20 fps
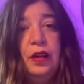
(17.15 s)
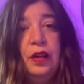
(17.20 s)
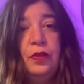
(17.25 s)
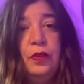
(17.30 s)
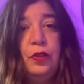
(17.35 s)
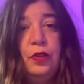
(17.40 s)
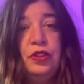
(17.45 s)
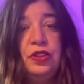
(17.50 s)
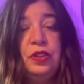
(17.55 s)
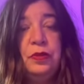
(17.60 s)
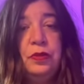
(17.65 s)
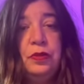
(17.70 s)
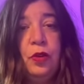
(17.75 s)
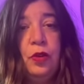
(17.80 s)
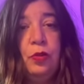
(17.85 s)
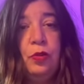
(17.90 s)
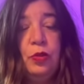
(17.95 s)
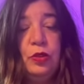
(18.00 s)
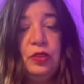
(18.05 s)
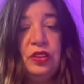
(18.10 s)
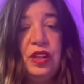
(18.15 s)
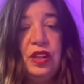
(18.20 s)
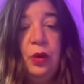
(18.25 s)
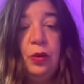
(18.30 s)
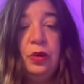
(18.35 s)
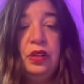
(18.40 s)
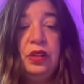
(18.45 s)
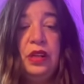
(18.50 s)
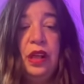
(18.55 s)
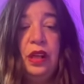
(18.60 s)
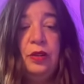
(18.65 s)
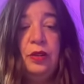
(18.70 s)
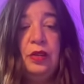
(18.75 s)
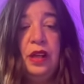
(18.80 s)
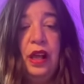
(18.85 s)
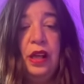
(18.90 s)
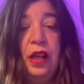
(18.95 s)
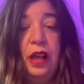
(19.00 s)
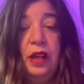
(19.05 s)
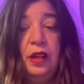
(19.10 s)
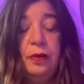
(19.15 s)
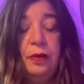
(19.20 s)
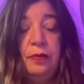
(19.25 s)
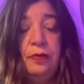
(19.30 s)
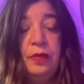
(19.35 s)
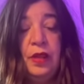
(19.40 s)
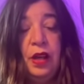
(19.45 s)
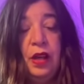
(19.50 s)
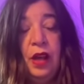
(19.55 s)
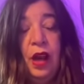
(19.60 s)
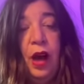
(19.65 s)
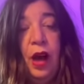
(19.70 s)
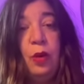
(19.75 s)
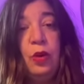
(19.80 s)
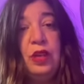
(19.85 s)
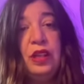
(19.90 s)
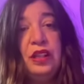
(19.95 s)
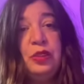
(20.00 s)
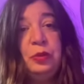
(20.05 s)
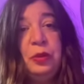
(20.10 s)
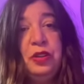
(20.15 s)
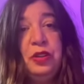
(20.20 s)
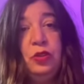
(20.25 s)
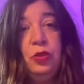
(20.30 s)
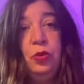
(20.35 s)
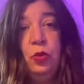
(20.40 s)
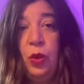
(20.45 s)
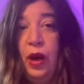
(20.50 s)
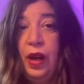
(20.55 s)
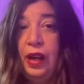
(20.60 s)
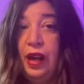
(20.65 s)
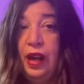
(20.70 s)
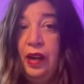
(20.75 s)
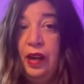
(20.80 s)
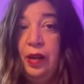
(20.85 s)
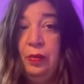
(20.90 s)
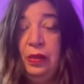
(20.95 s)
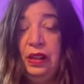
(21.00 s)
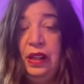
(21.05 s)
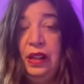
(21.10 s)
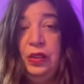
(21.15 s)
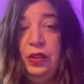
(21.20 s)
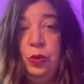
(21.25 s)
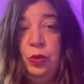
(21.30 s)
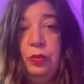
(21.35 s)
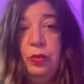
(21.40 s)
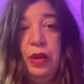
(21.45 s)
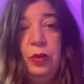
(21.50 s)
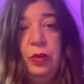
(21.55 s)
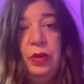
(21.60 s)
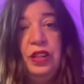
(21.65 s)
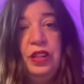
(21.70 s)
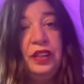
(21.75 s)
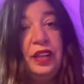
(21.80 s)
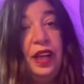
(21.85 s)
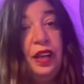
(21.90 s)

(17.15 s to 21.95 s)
First and foremost, I want to tell you that um, I want to explain to you why I am late with my readings.